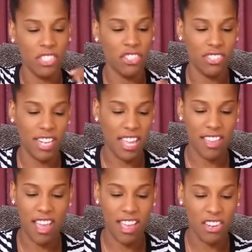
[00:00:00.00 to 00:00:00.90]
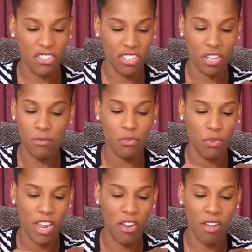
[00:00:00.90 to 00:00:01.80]
Just like that, it just comes
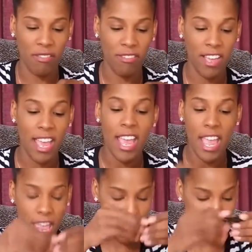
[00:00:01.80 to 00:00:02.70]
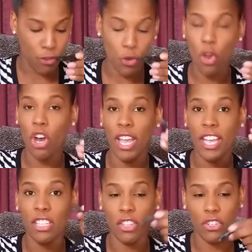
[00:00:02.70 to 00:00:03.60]
right off. If you hook
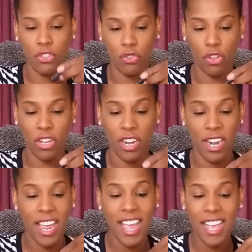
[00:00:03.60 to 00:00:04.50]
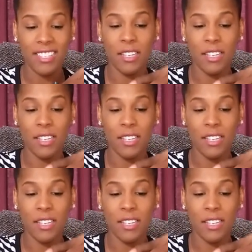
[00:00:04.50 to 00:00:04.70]
it to the stroller, it